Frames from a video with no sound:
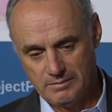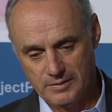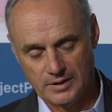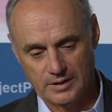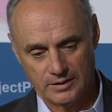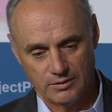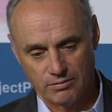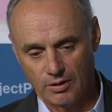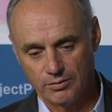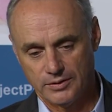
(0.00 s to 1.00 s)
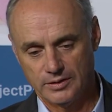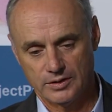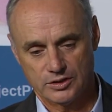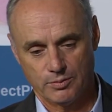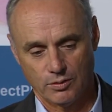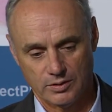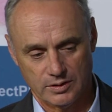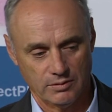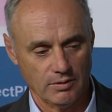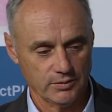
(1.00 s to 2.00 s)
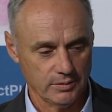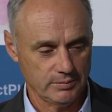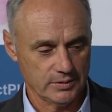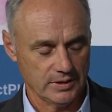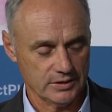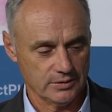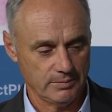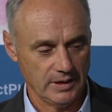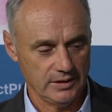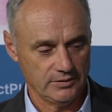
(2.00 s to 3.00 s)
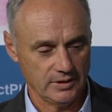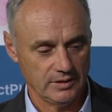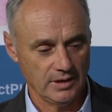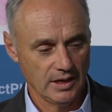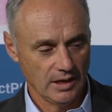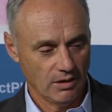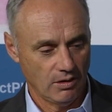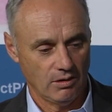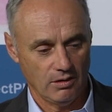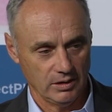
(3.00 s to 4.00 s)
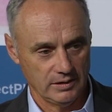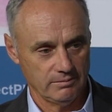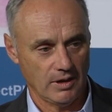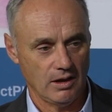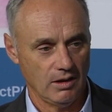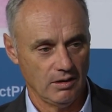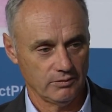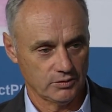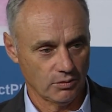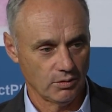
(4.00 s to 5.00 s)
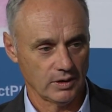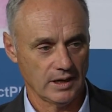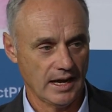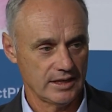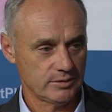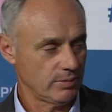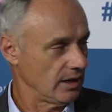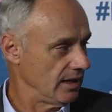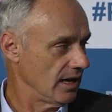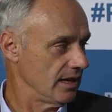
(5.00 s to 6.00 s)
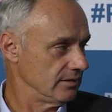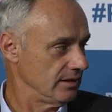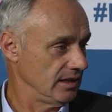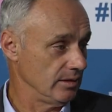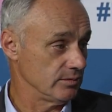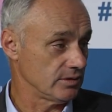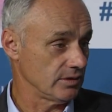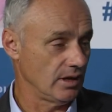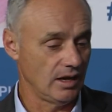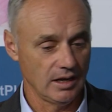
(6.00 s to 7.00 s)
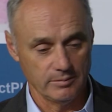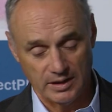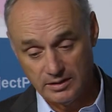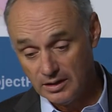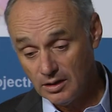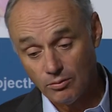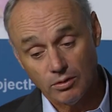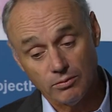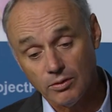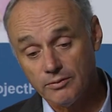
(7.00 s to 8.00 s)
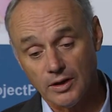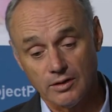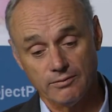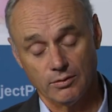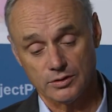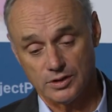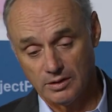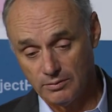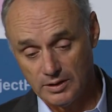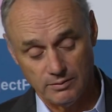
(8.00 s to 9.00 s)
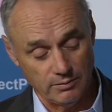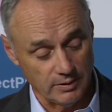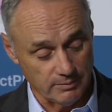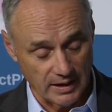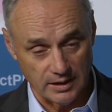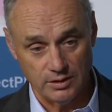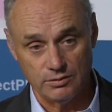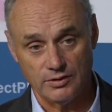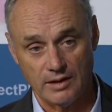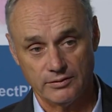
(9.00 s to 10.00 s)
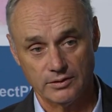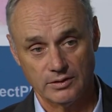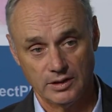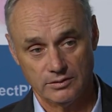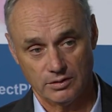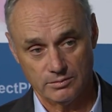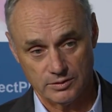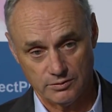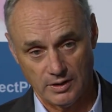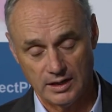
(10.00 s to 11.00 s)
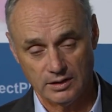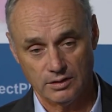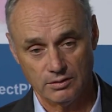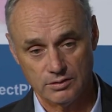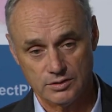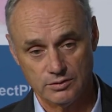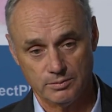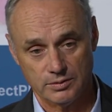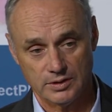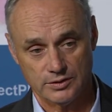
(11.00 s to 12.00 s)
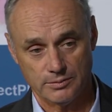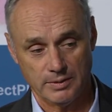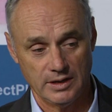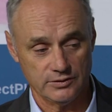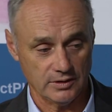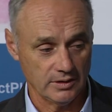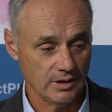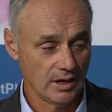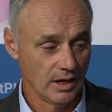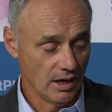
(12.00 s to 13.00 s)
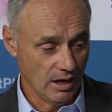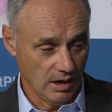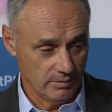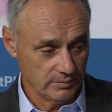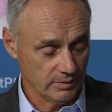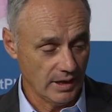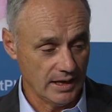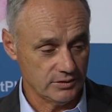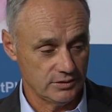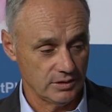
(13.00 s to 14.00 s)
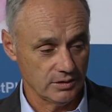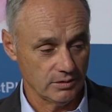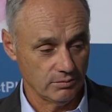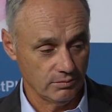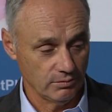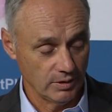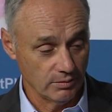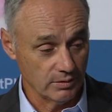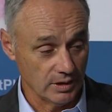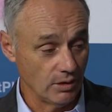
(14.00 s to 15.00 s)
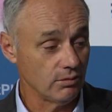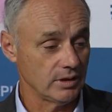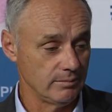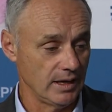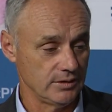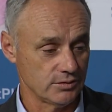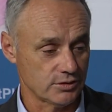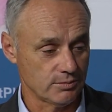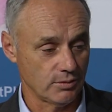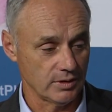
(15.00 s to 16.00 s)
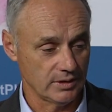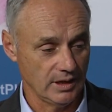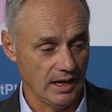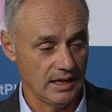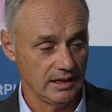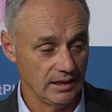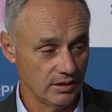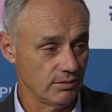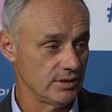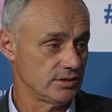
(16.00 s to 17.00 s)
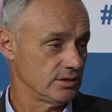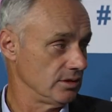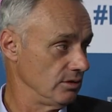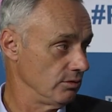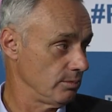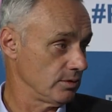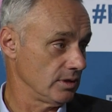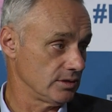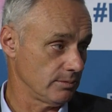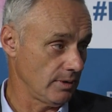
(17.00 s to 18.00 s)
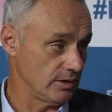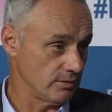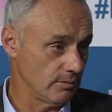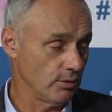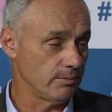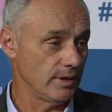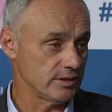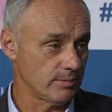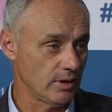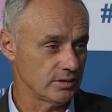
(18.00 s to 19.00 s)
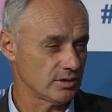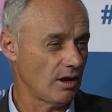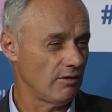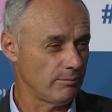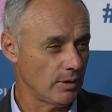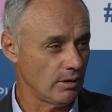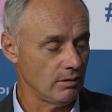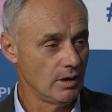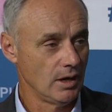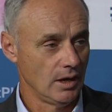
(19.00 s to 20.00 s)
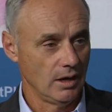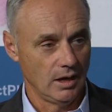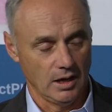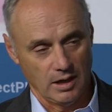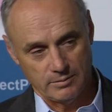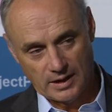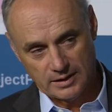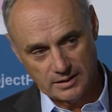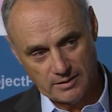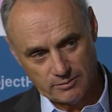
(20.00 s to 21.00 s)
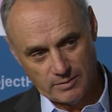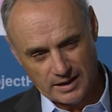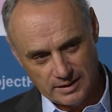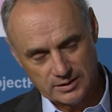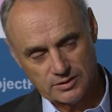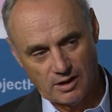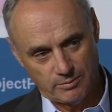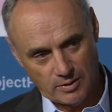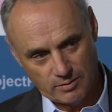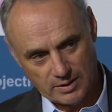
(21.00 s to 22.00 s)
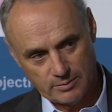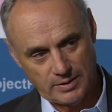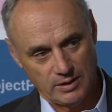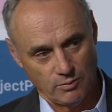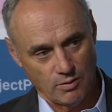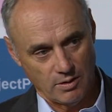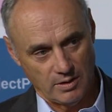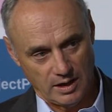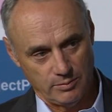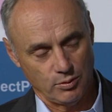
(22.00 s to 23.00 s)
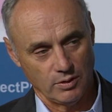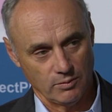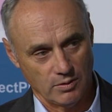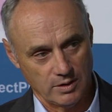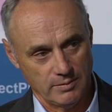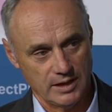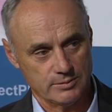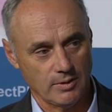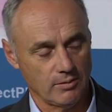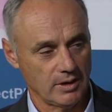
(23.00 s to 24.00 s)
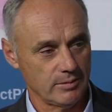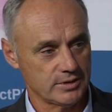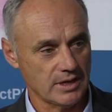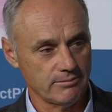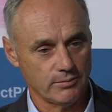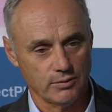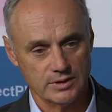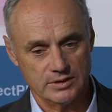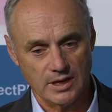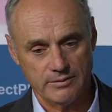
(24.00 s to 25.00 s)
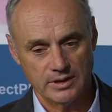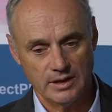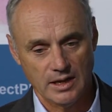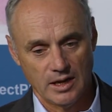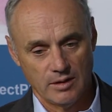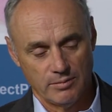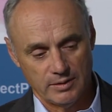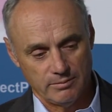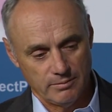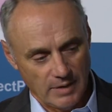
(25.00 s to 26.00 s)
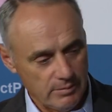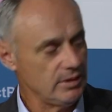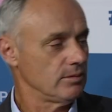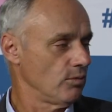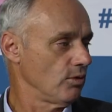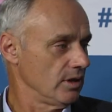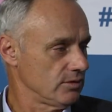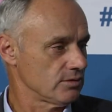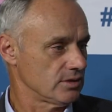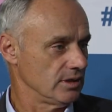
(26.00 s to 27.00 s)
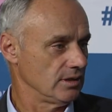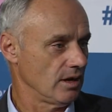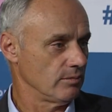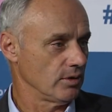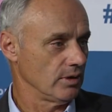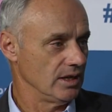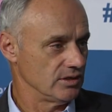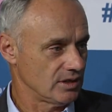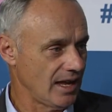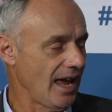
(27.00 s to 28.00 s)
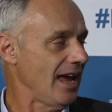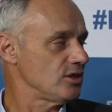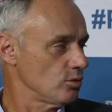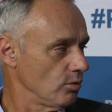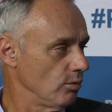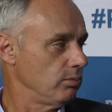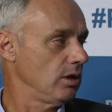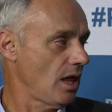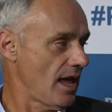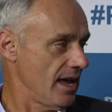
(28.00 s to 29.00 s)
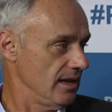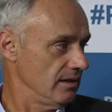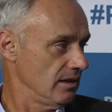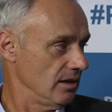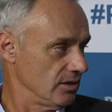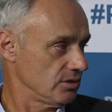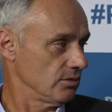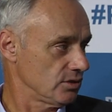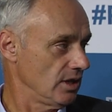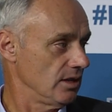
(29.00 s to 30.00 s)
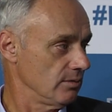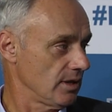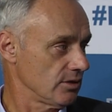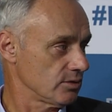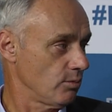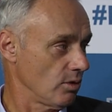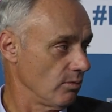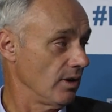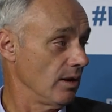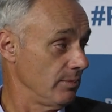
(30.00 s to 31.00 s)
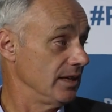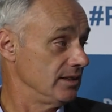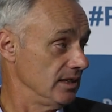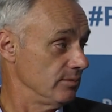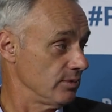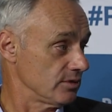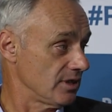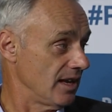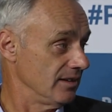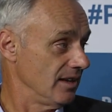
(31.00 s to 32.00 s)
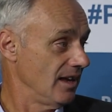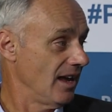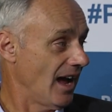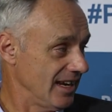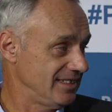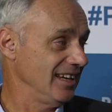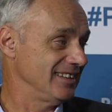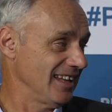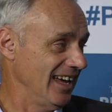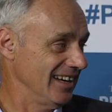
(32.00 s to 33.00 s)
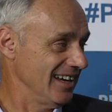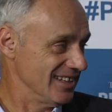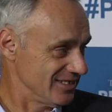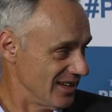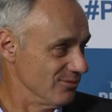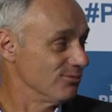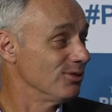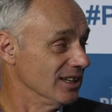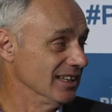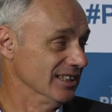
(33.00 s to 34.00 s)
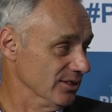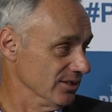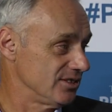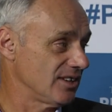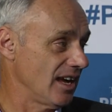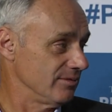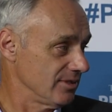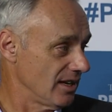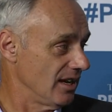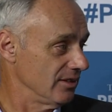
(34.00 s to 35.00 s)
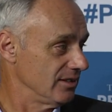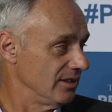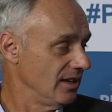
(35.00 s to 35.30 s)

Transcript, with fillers: the growth in the sport, the growth in participation, all involves organized play on teams. Um, and, you know, we're, we're, very fortunate. We, we've made a huge effort in terms of trying to encourage youth participation. Um, last year, we were the only major sport that had increases in youth participation, both baseball and softball. Um, I can never. I think softball went up 8.1, baseball went up 7.7, but maybe the more interesting number is casual play associated with our sport went up 18 percent. I take that as a really good sign for what that. Happened?